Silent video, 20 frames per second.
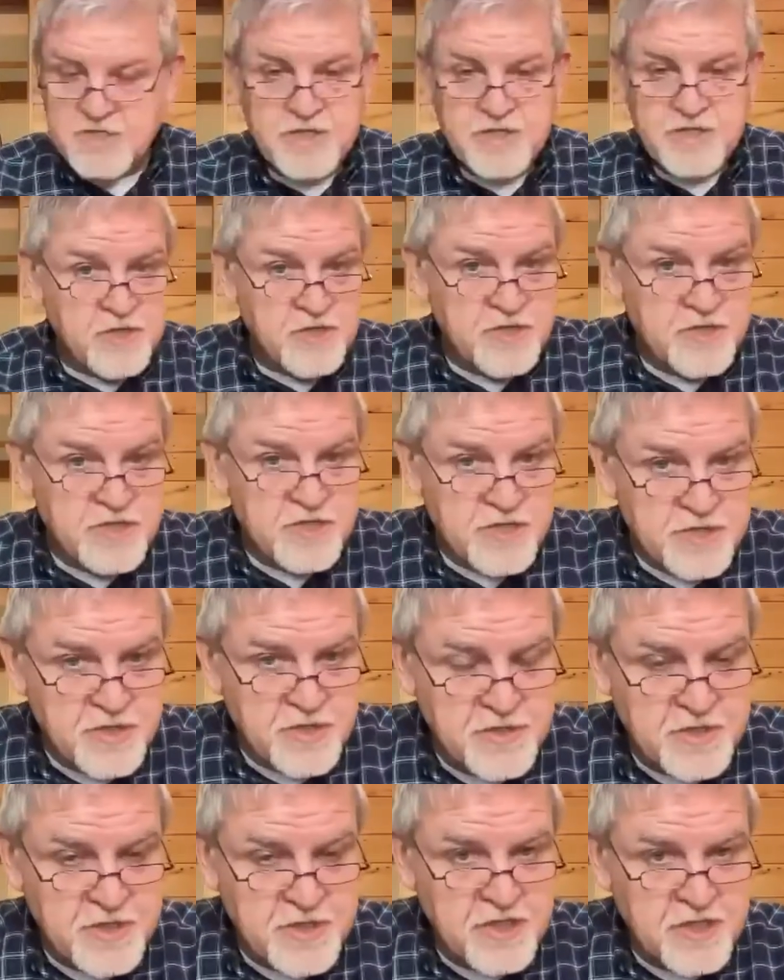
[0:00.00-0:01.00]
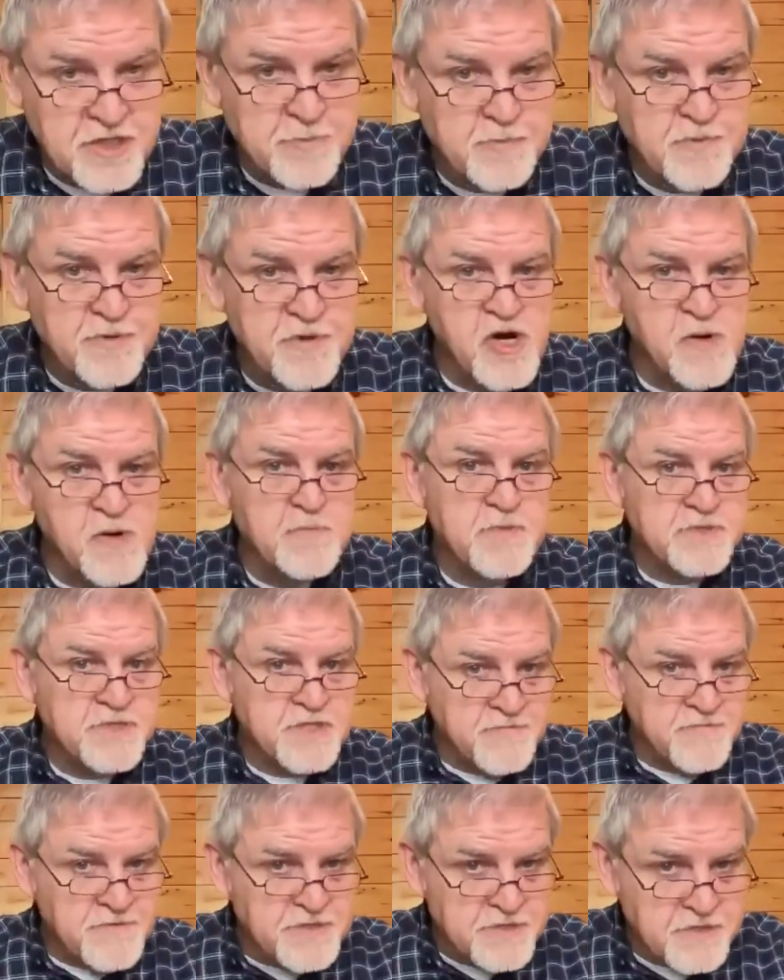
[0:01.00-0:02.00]
understood that the purpose
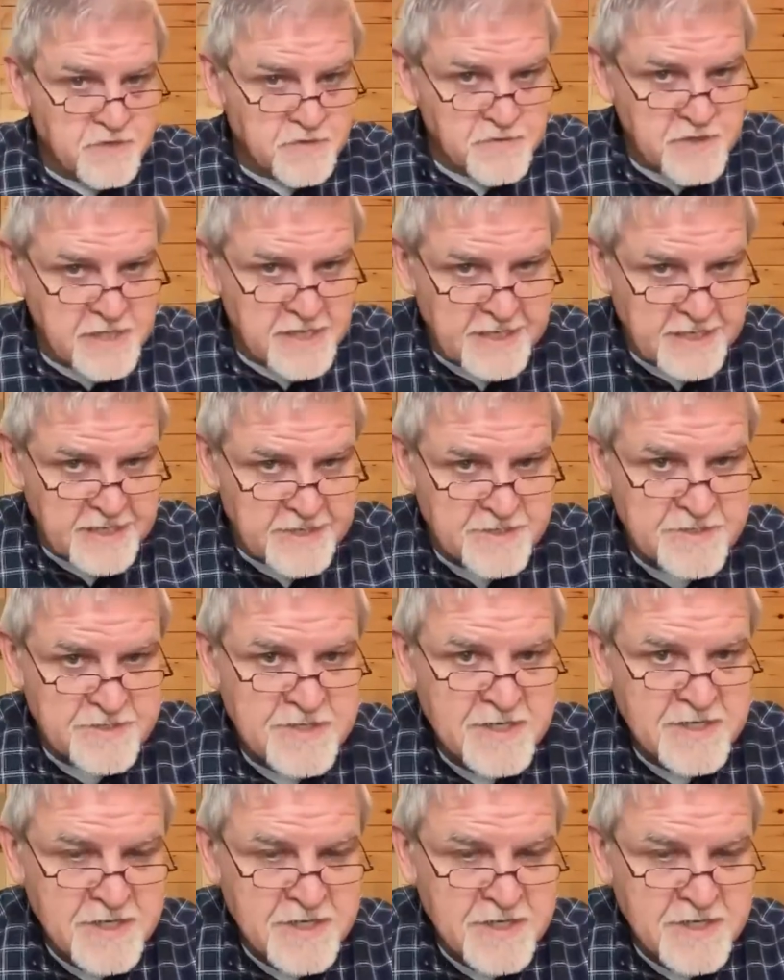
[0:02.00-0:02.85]
of his grace